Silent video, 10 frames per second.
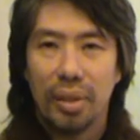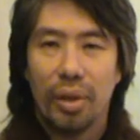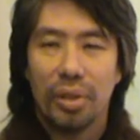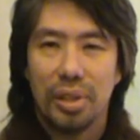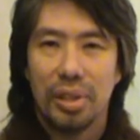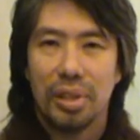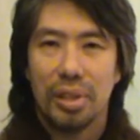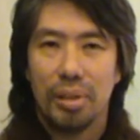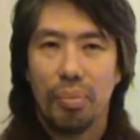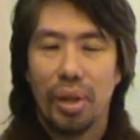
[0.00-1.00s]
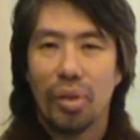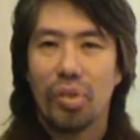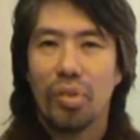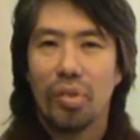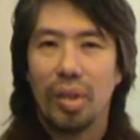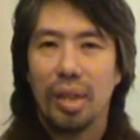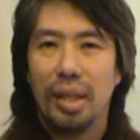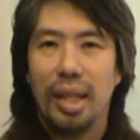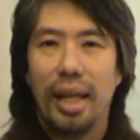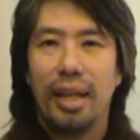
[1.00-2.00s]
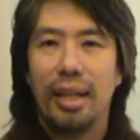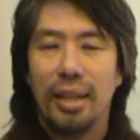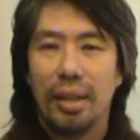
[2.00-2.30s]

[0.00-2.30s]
goddesses, because they